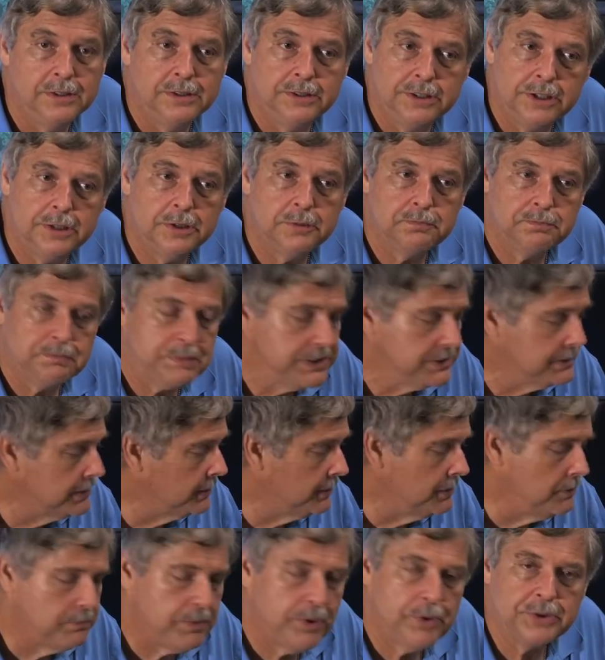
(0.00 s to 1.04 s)
They're
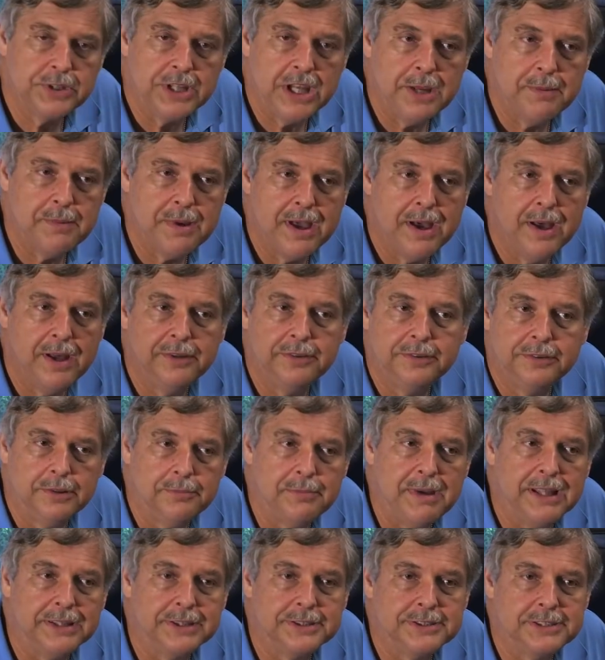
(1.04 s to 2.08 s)
basically both came out
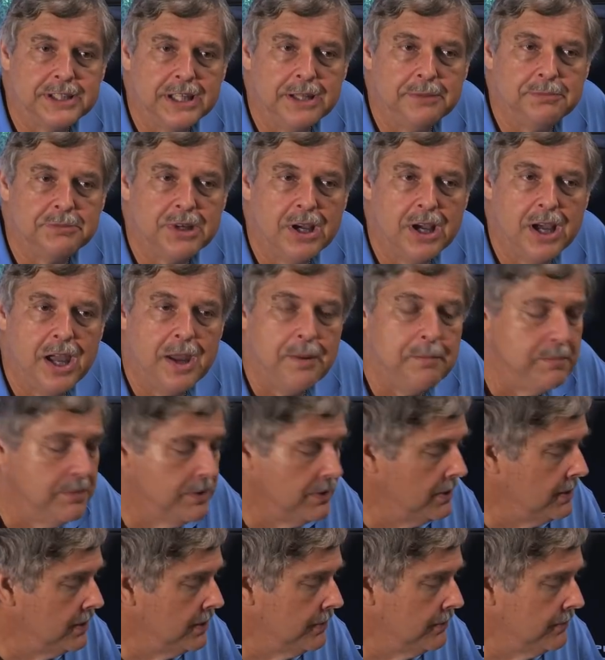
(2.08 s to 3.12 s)
about the same time,
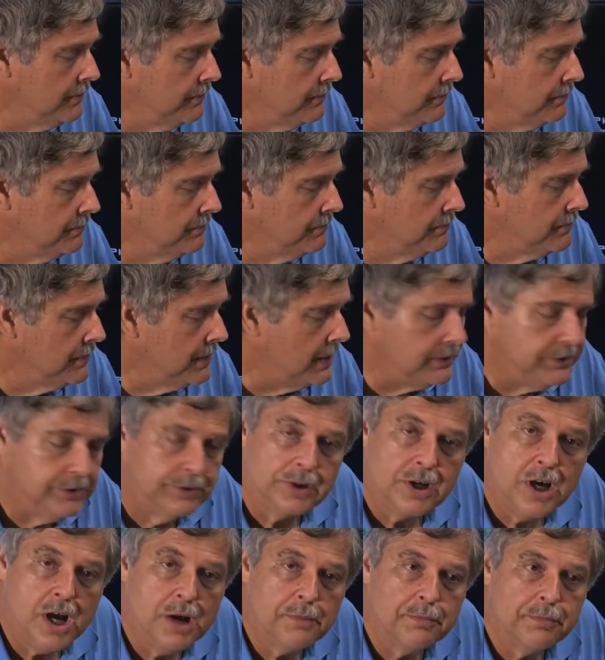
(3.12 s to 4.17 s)
and they're
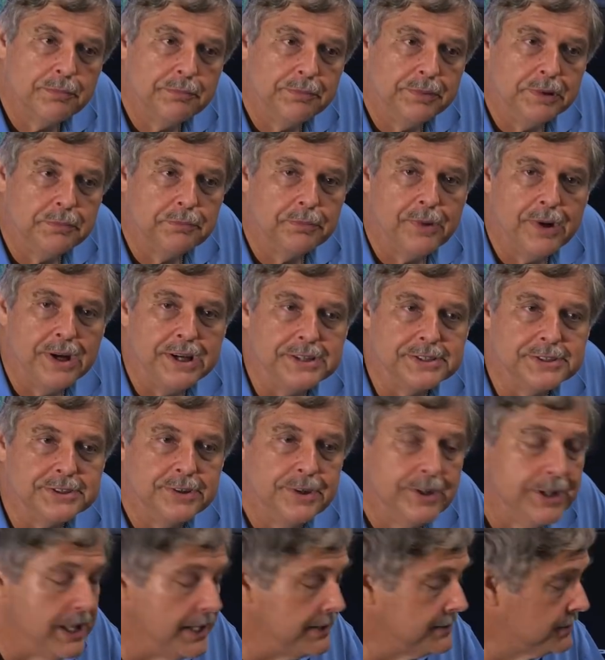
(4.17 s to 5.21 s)
comparably priced
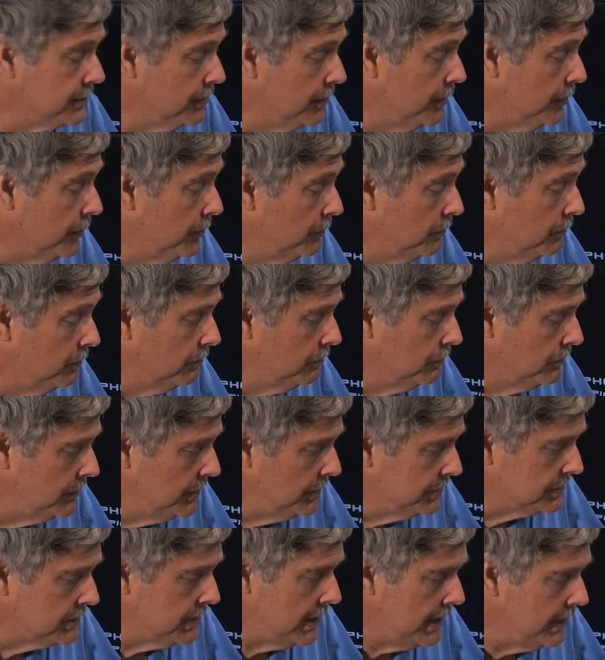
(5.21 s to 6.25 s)
and all that. So
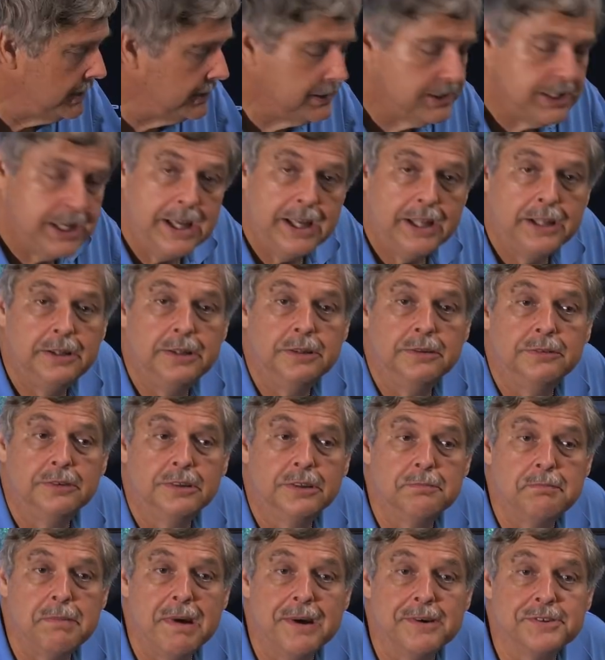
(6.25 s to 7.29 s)
it's a head-to-head
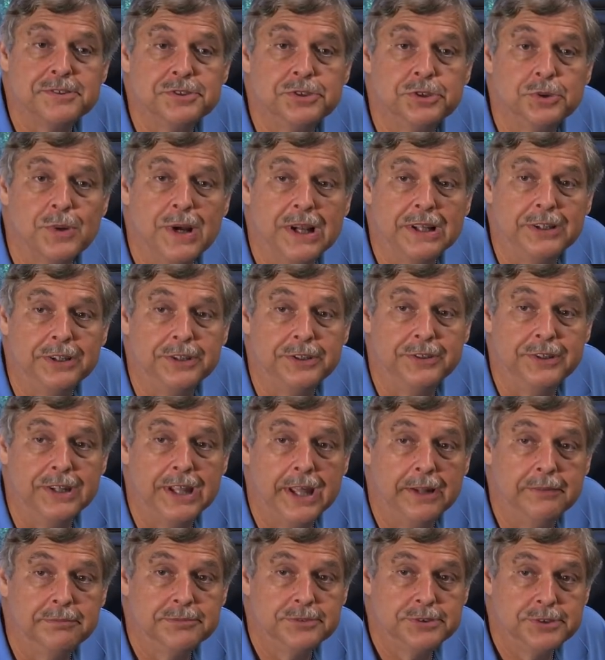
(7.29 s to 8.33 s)
comparison directly to
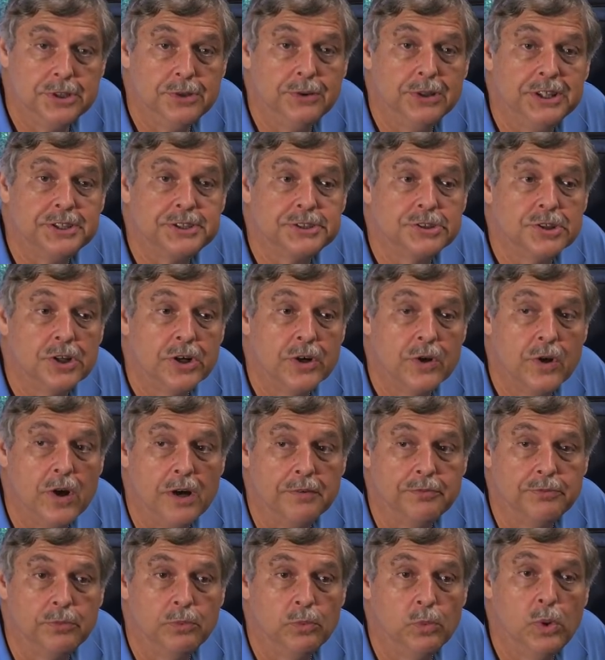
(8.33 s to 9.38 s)
that. So let's start
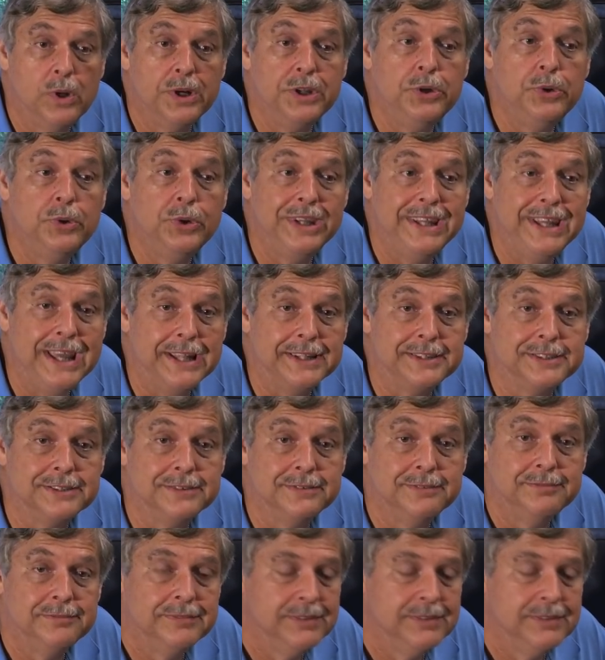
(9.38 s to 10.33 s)
off. What do you get?